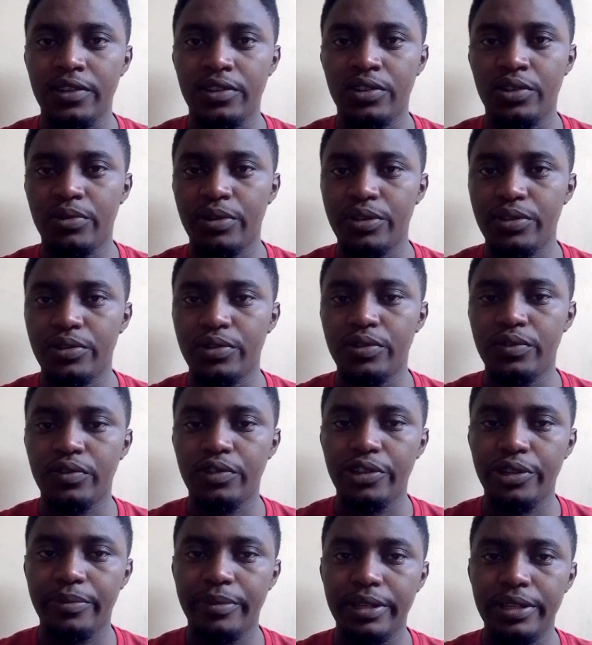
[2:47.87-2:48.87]
when you go
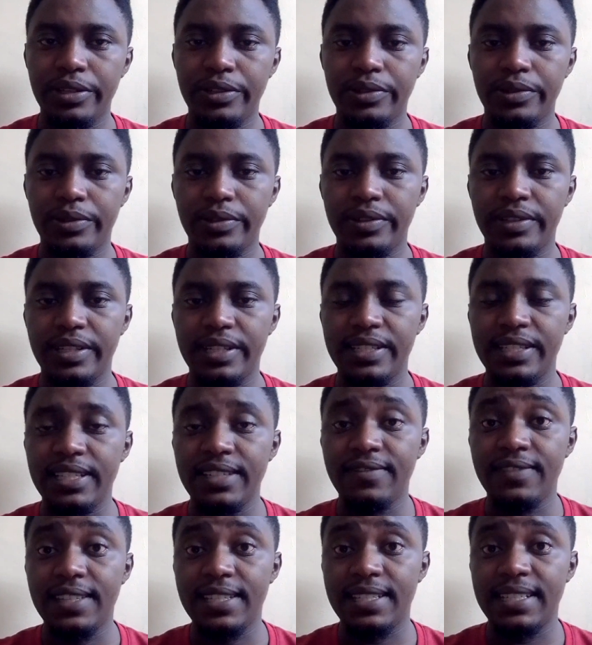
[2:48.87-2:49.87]
for your medical,
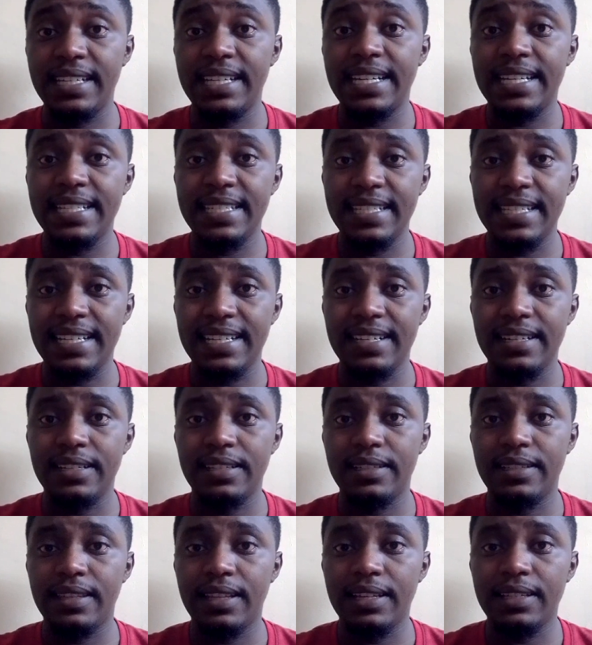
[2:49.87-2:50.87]
if the scars
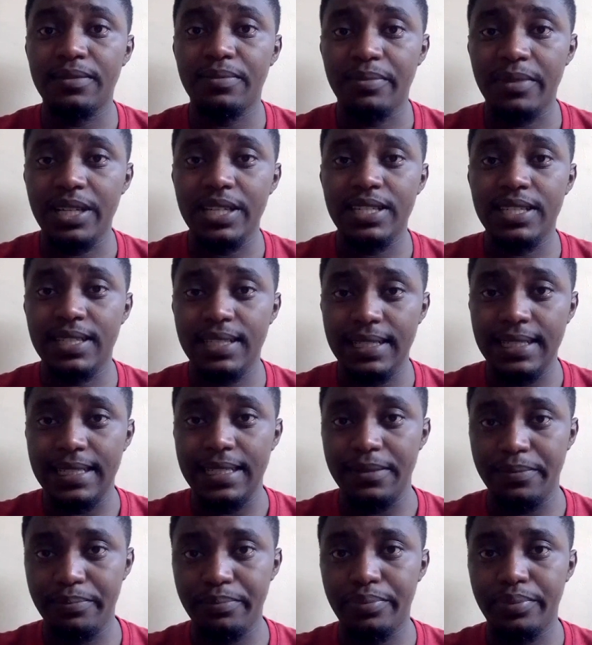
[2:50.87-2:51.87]
are that much
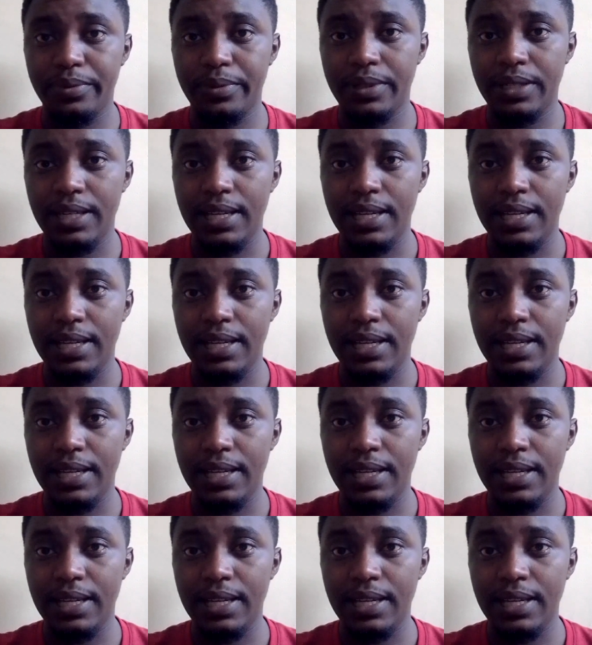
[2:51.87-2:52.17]
deep,